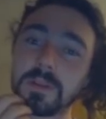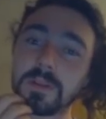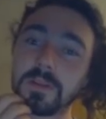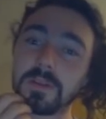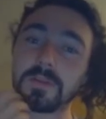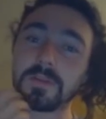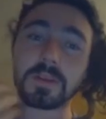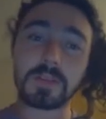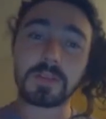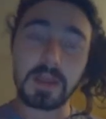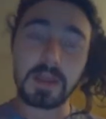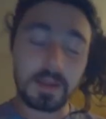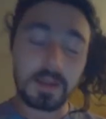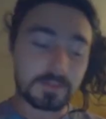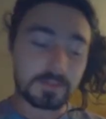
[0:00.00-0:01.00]
figure that
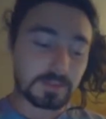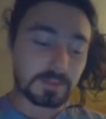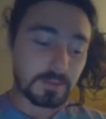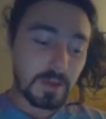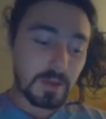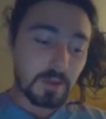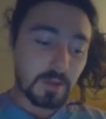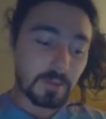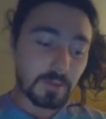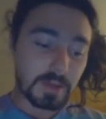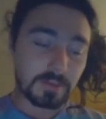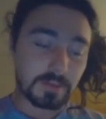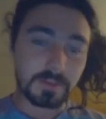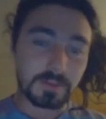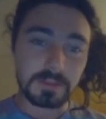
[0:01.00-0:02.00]
out. So what I
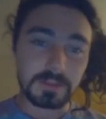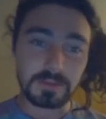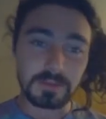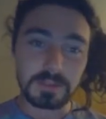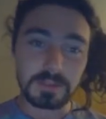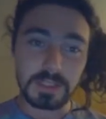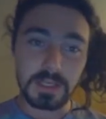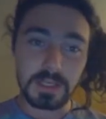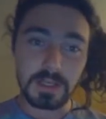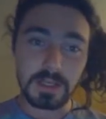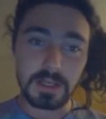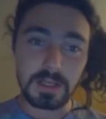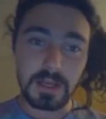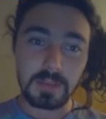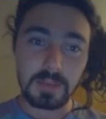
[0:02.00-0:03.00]
normally do is I
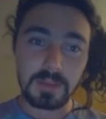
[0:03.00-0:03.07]
hop